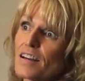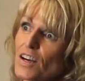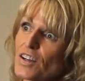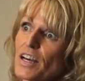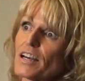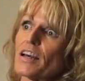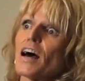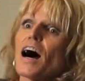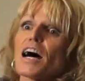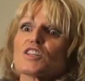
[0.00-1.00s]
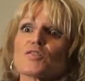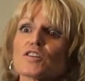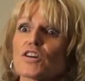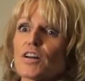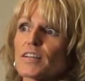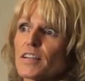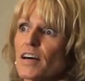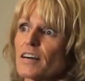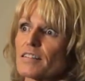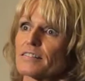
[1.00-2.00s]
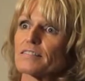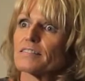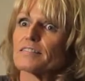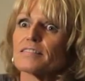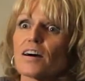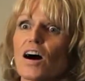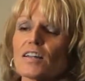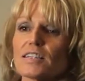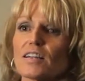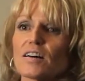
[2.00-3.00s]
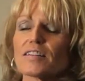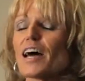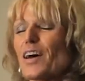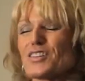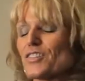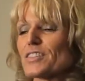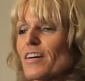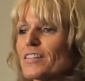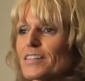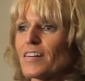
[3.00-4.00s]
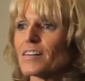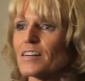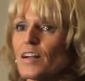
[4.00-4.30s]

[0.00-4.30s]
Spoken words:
Okay. I stretch all day long. All day long. I shouldn't say all day long.